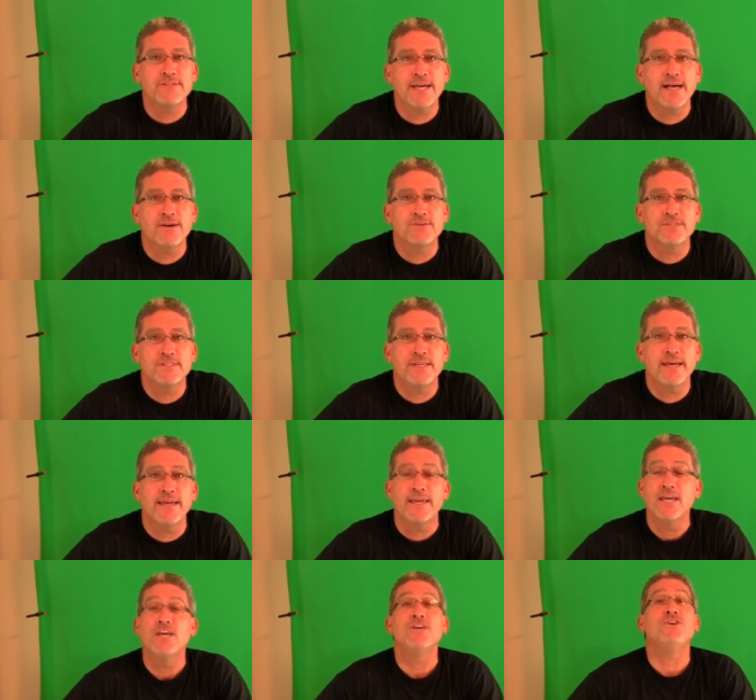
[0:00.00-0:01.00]
of dollars a
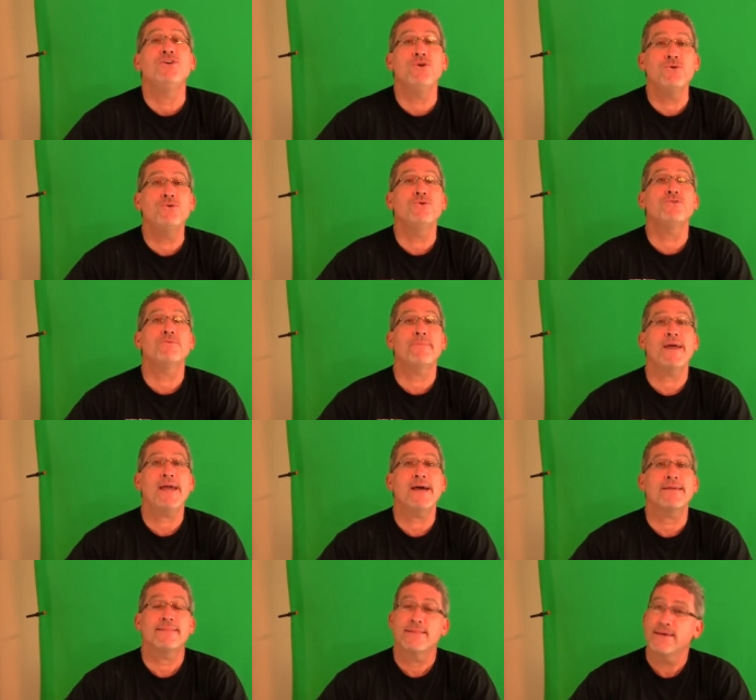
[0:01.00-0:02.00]
day. You do the
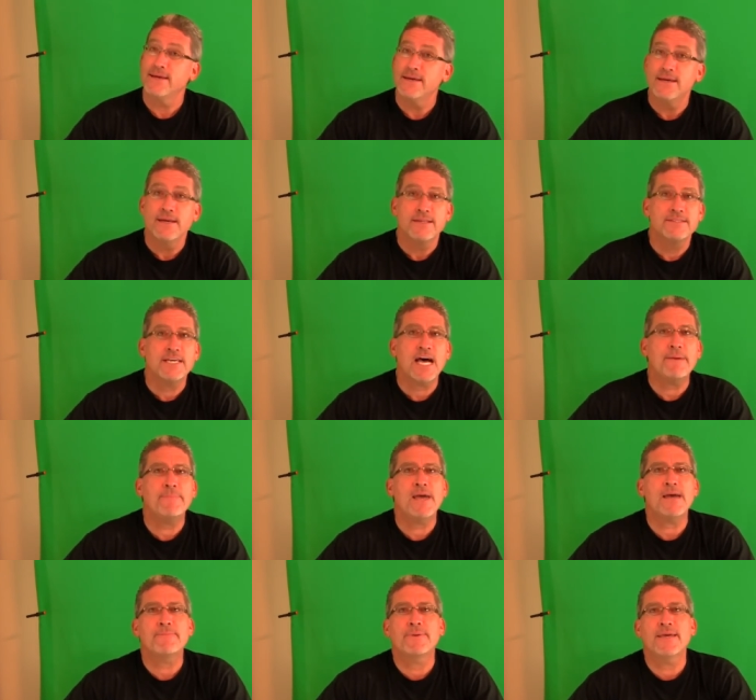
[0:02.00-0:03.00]
math.
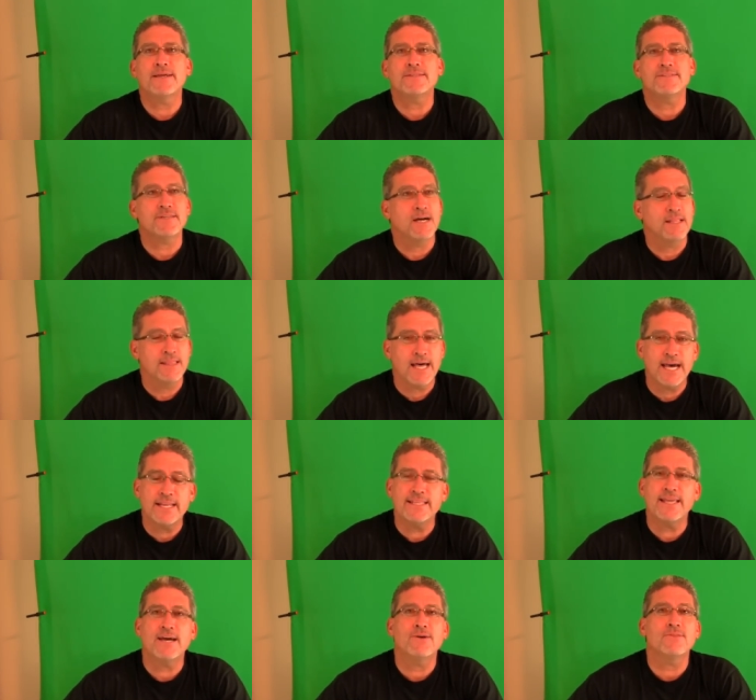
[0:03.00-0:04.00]
Top app gets a lot
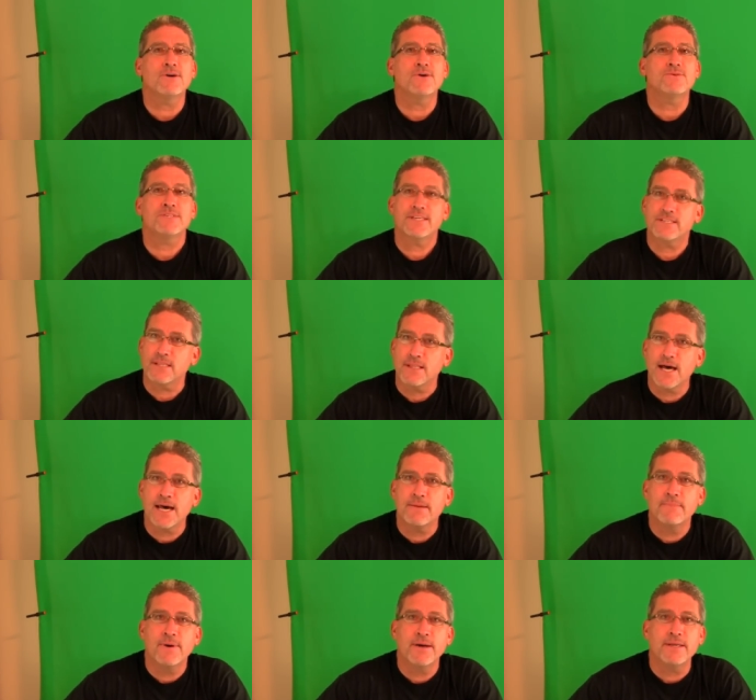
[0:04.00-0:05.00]
of downloads, gets a
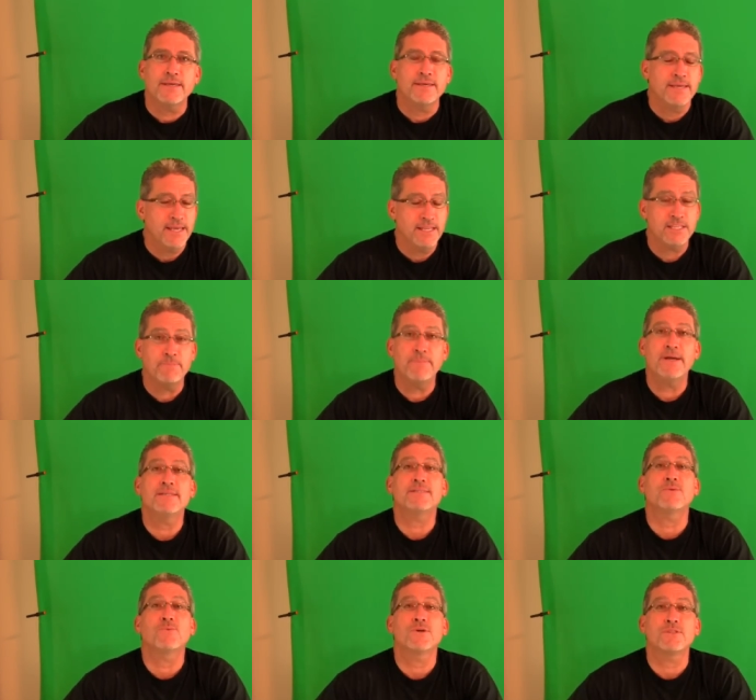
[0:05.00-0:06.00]
lot of money, and it
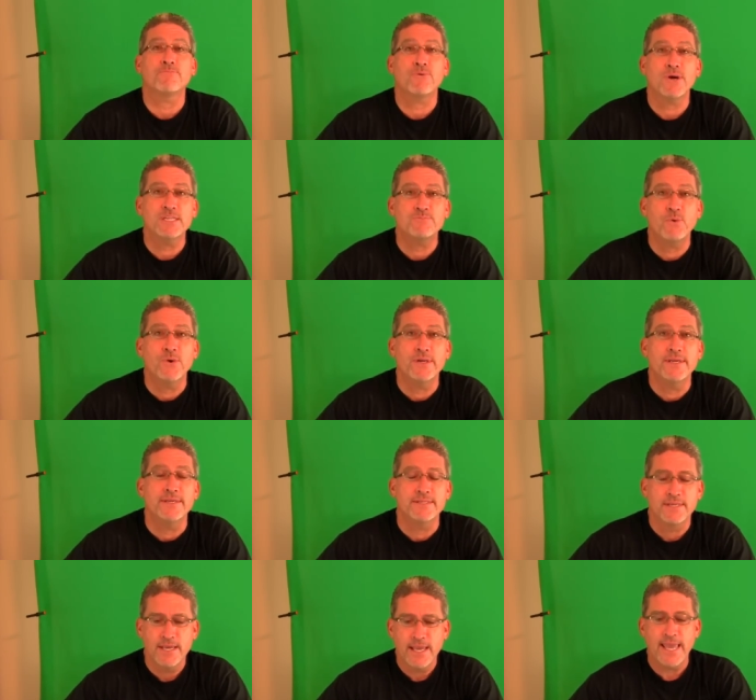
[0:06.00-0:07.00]
depends on what the price point
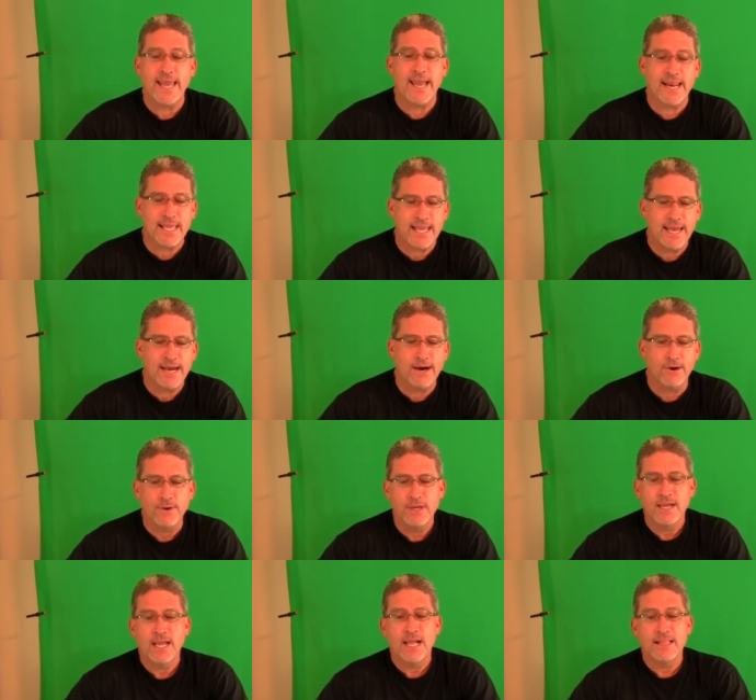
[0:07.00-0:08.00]
is.
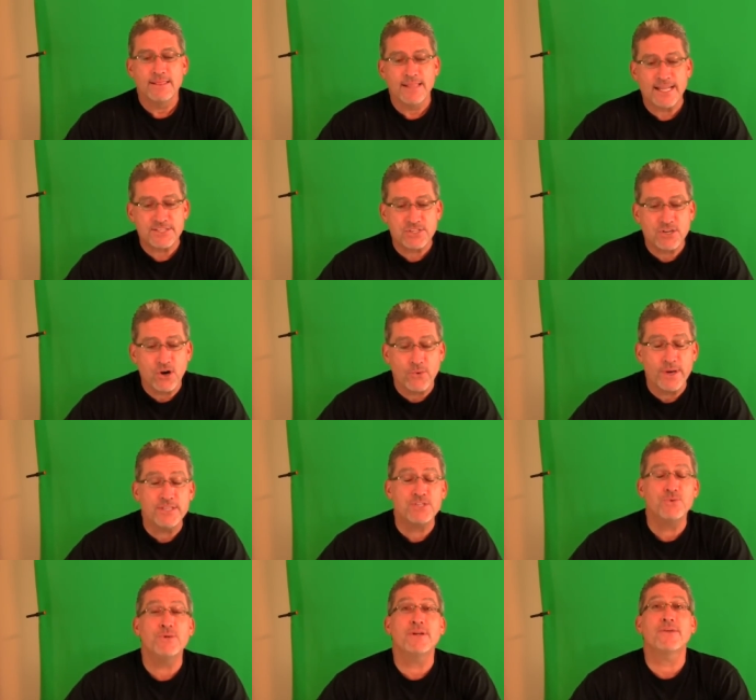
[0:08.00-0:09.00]
Anyhow, let's go
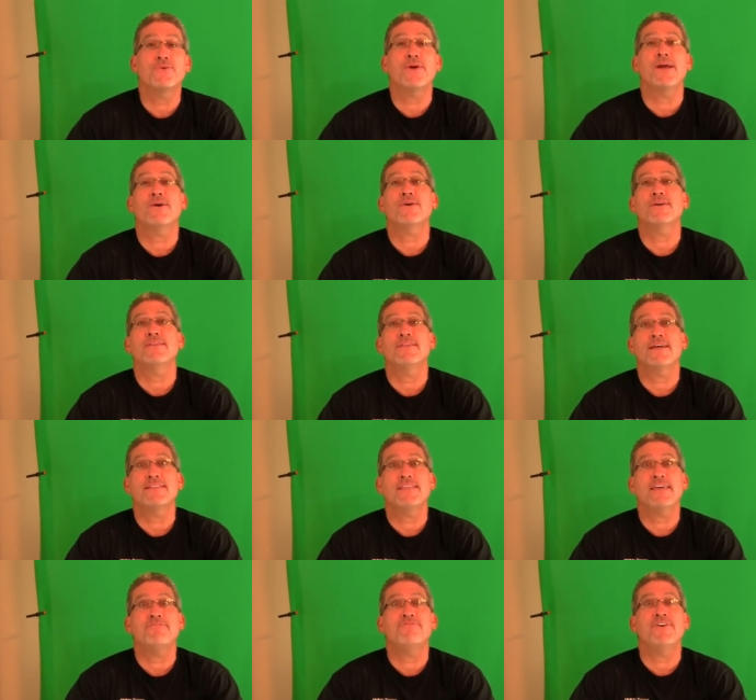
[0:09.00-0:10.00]
into another area
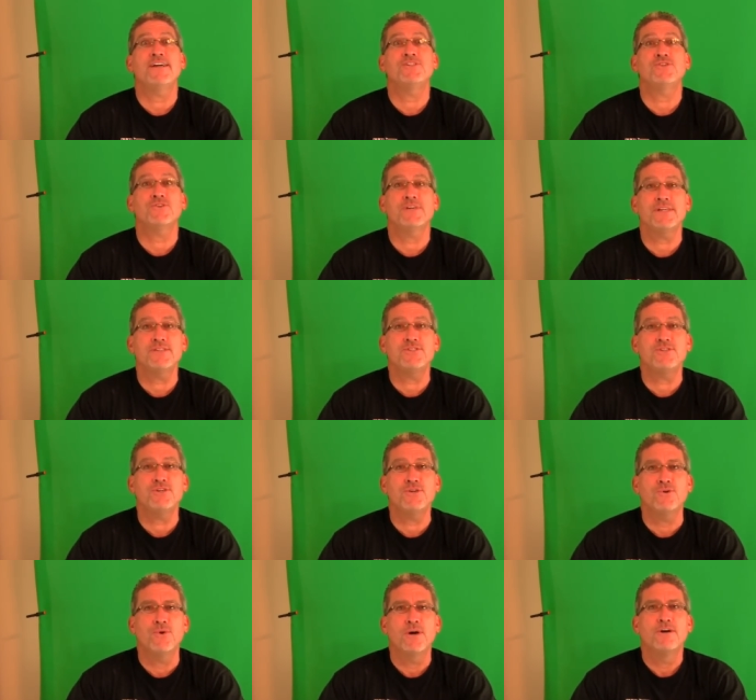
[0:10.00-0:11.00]
that they ventured
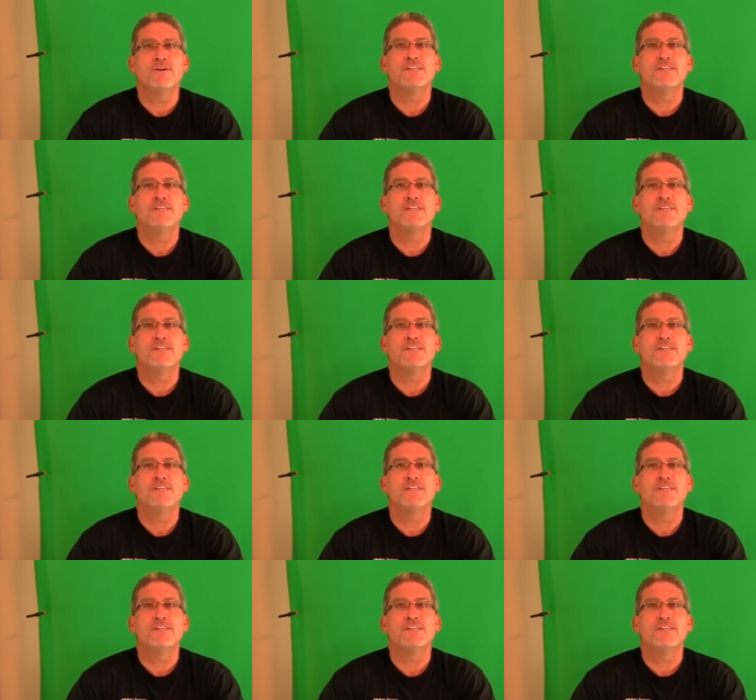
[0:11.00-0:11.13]
into,